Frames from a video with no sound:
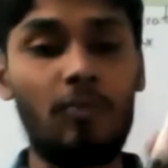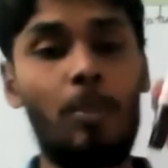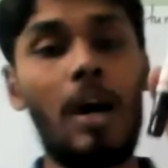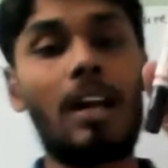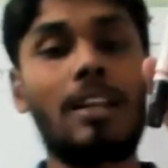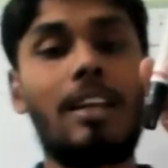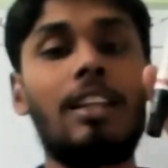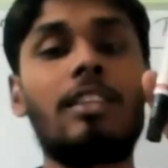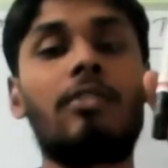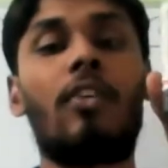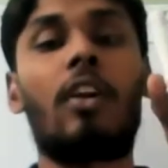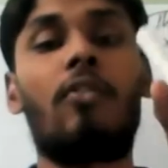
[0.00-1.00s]
marker
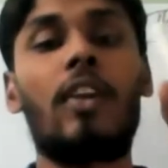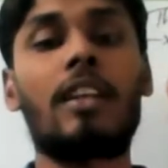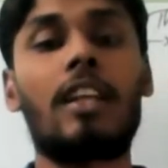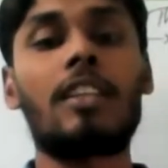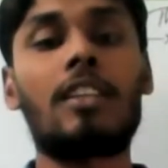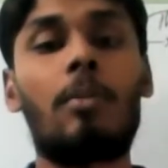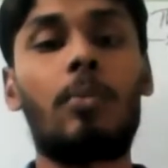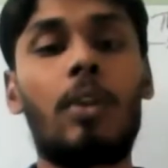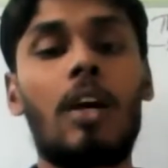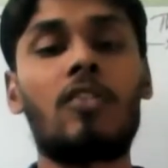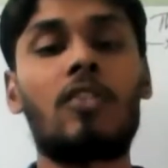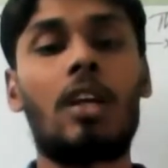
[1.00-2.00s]
is perfect example
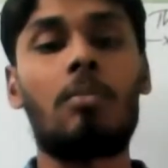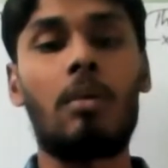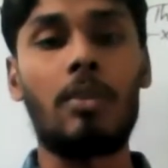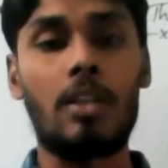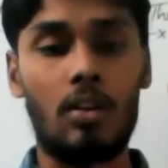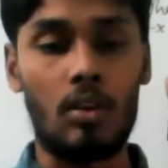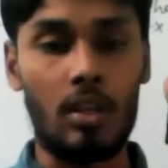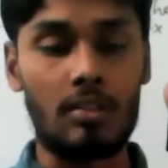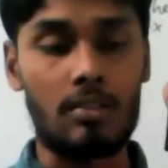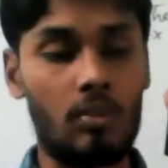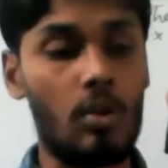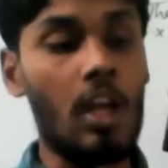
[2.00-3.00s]
of thermometer you can
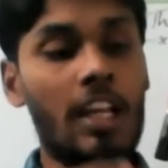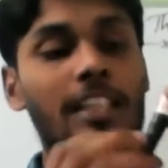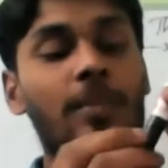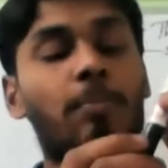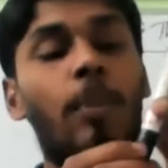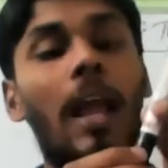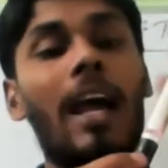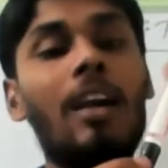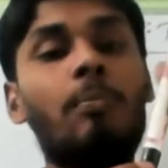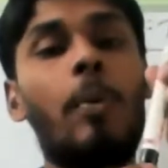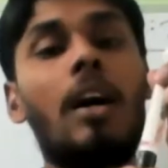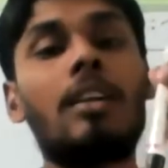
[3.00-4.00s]
show. This
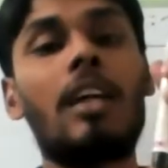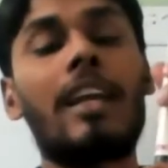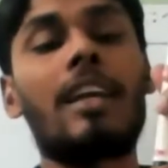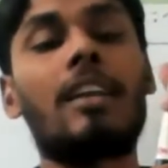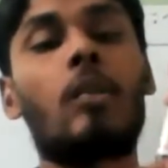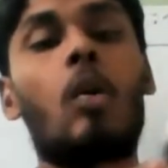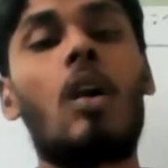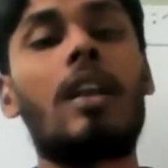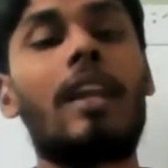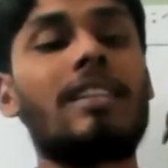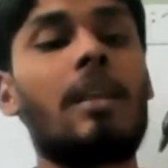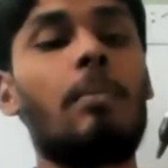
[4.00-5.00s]
black part I can call it
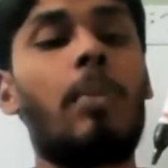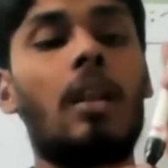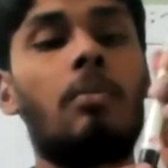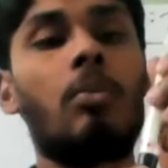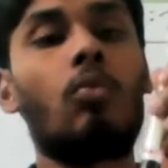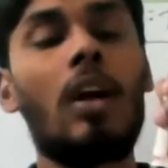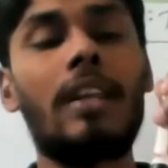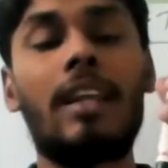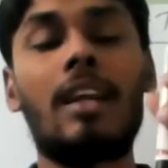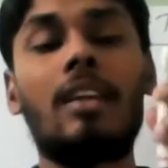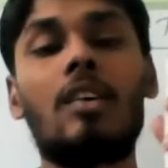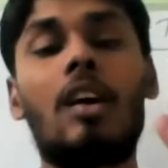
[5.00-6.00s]
as a bulb. What I
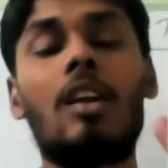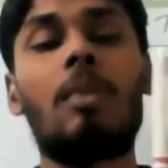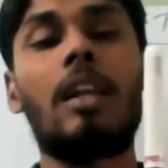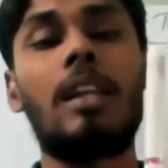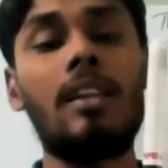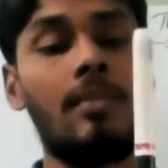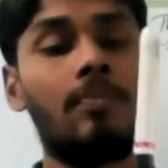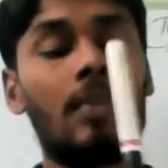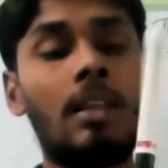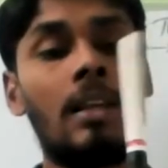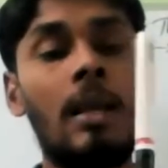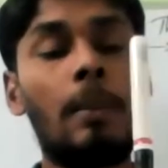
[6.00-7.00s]
can call, Mari?
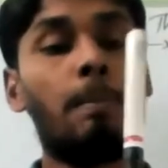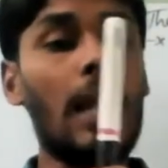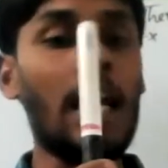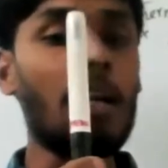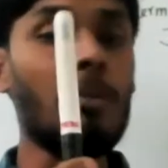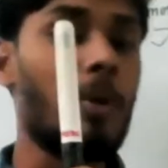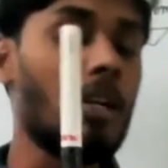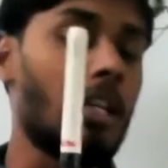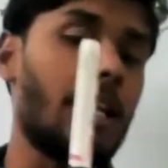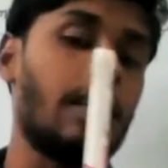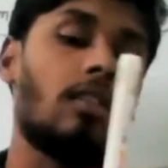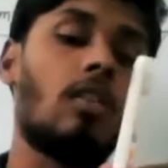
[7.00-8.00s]
Black part
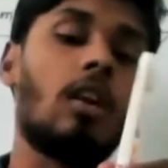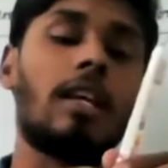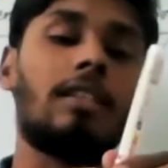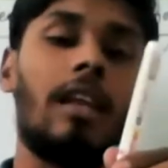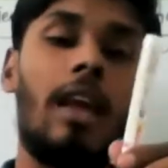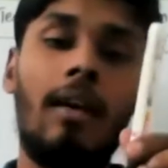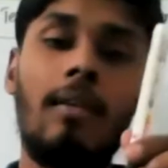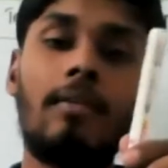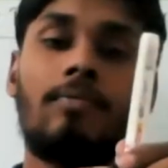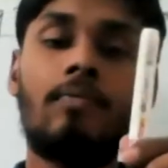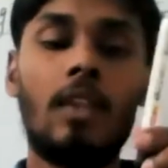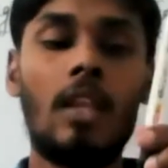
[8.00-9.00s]
I can call it as a
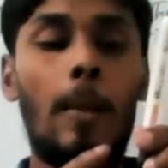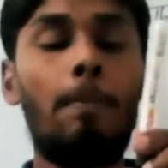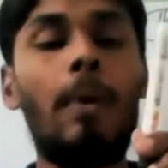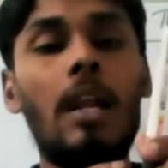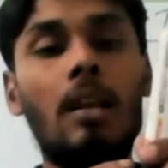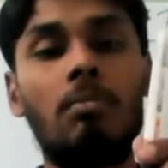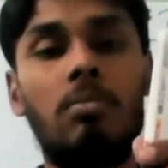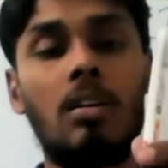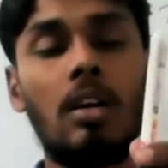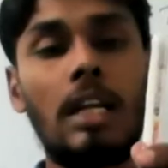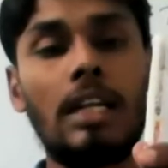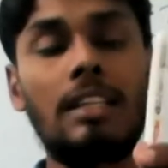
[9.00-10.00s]
bulb.
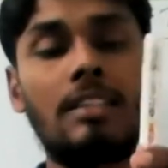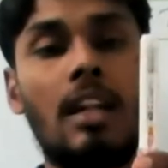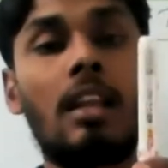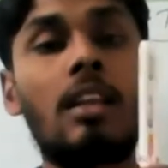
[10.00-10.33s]
Understand?